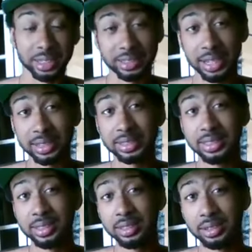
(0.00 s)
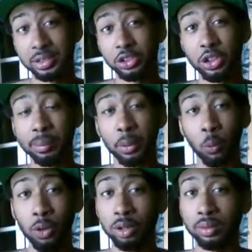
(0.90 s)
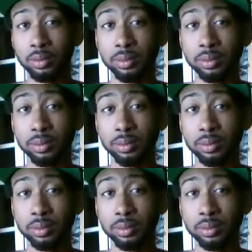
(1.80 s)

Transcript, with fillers: That's actually number one.